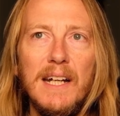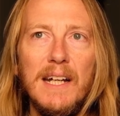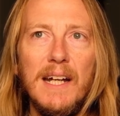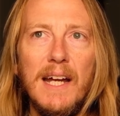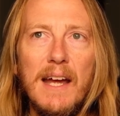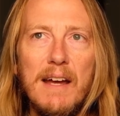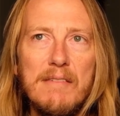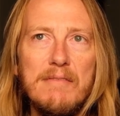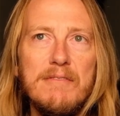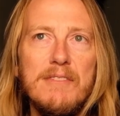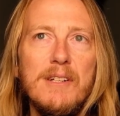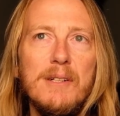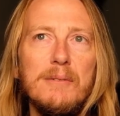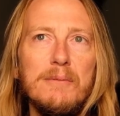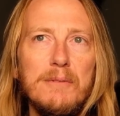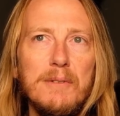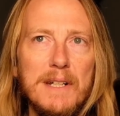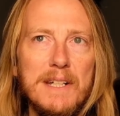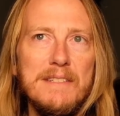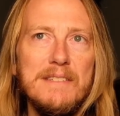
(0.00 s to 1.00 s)
have their
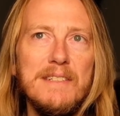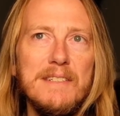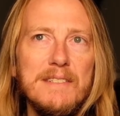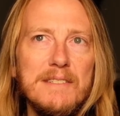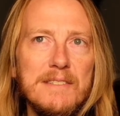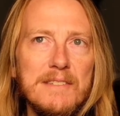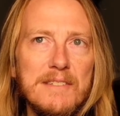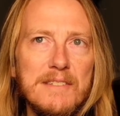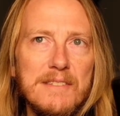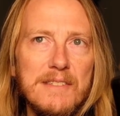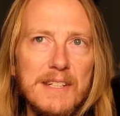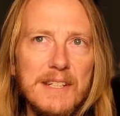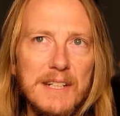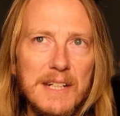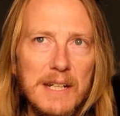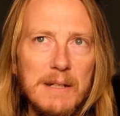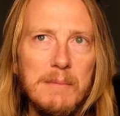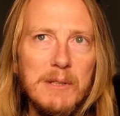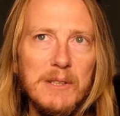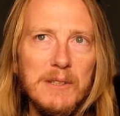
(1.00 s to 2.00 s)
reasons that
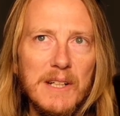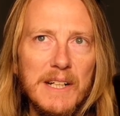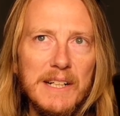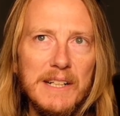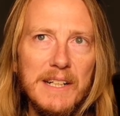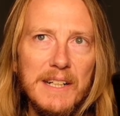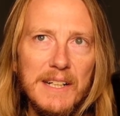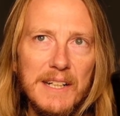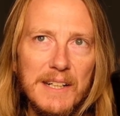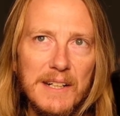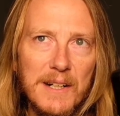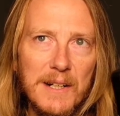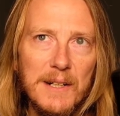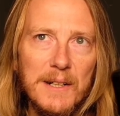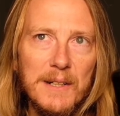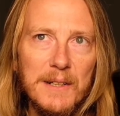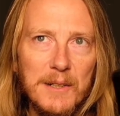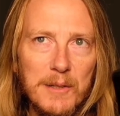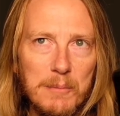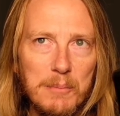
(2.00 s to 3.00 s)
emulating
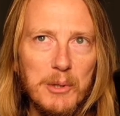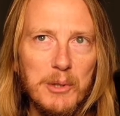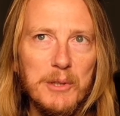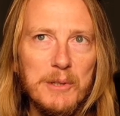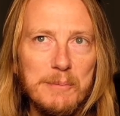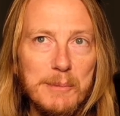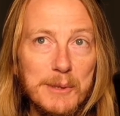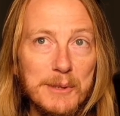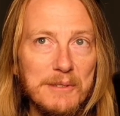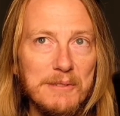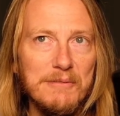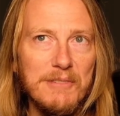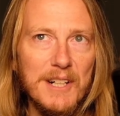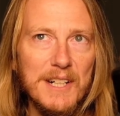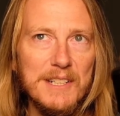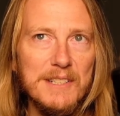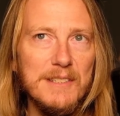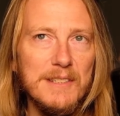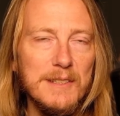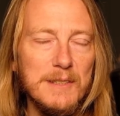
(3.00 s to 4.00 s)
on a portable
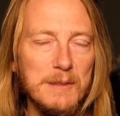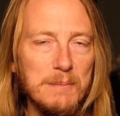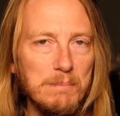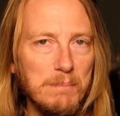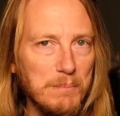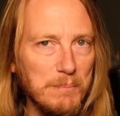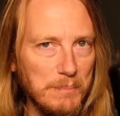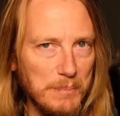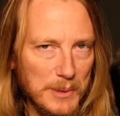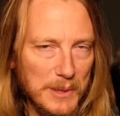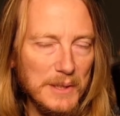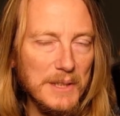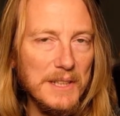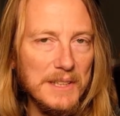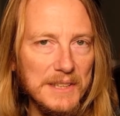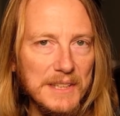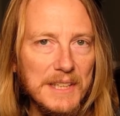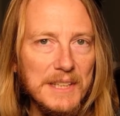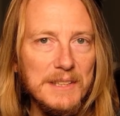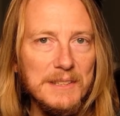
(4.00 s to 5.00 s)
device that's
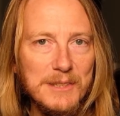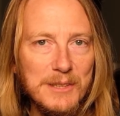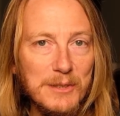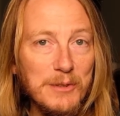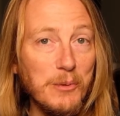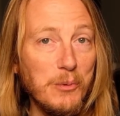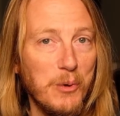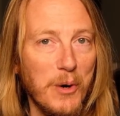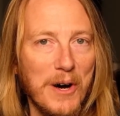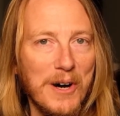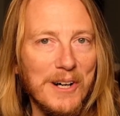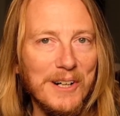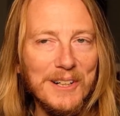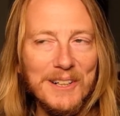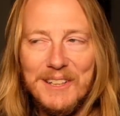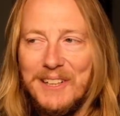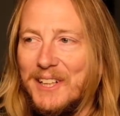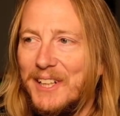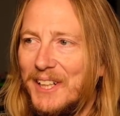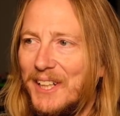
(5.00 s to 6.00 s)
plugged into the
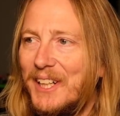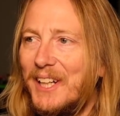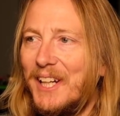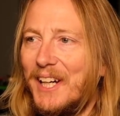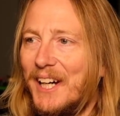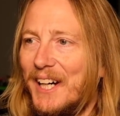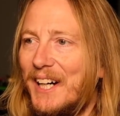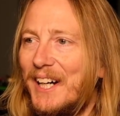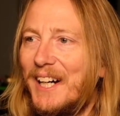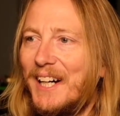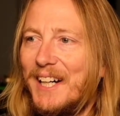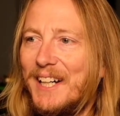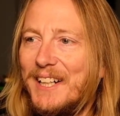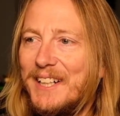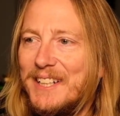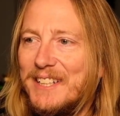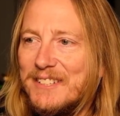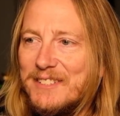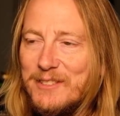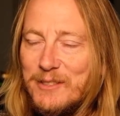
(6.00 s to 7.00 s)
wall
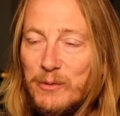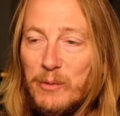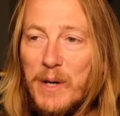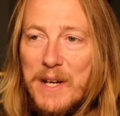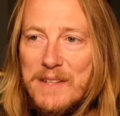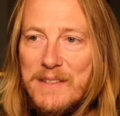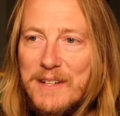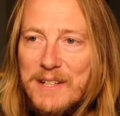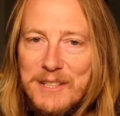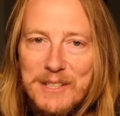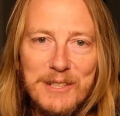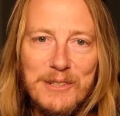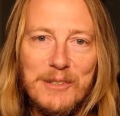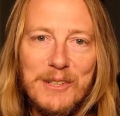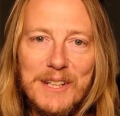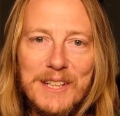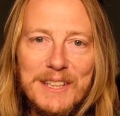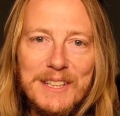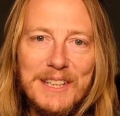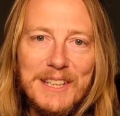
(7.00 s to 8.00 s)
is the way they do
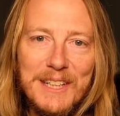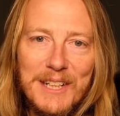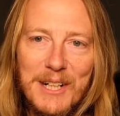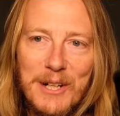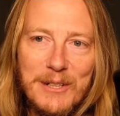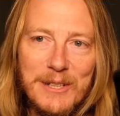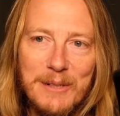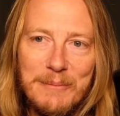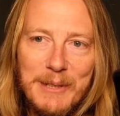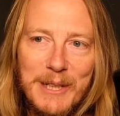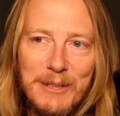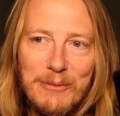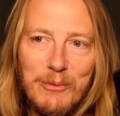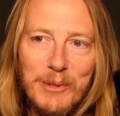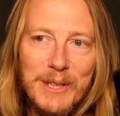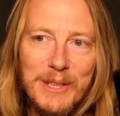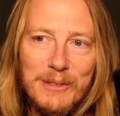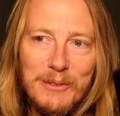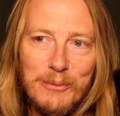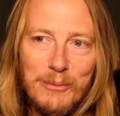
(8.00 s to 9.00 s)
it. You know, I mean,
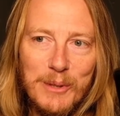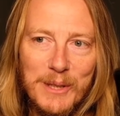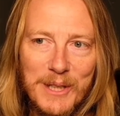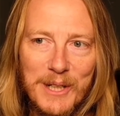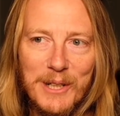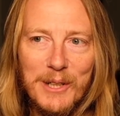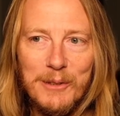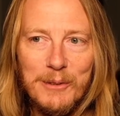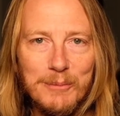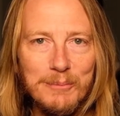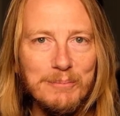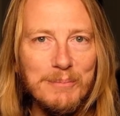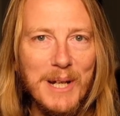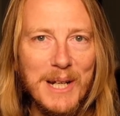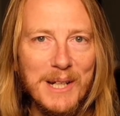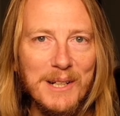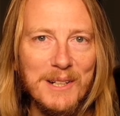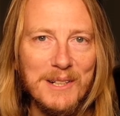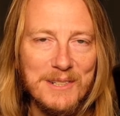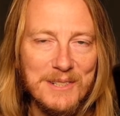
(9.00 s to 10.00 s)
we all
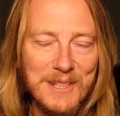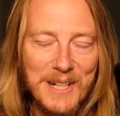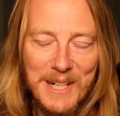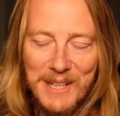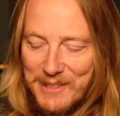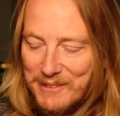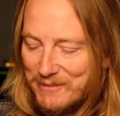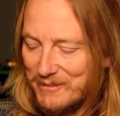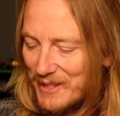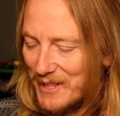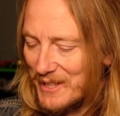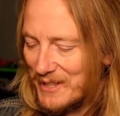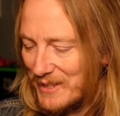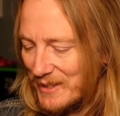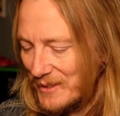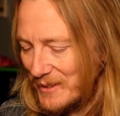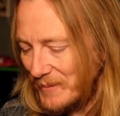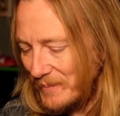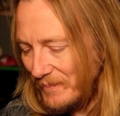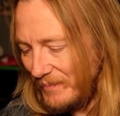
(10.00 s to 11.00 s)
make our sacrifices.
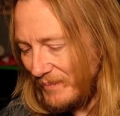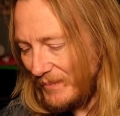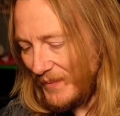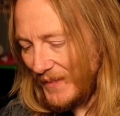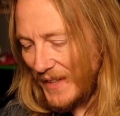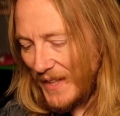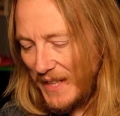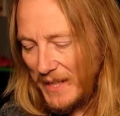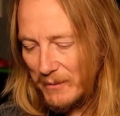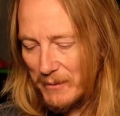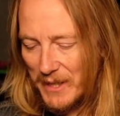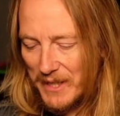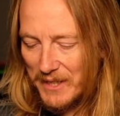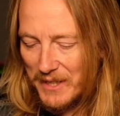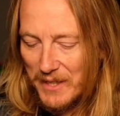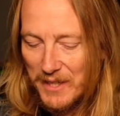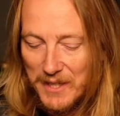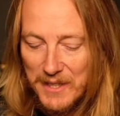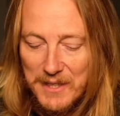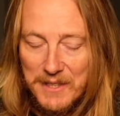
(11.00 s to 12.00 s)
Anyway,
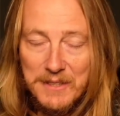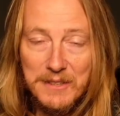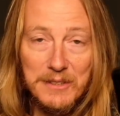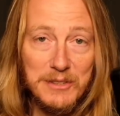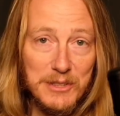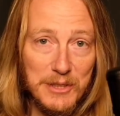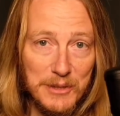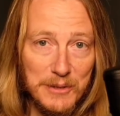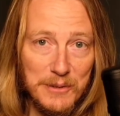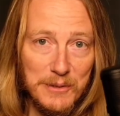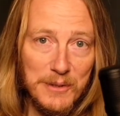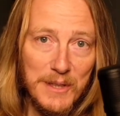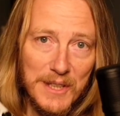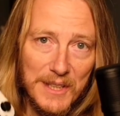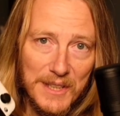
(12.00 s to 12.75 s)
on to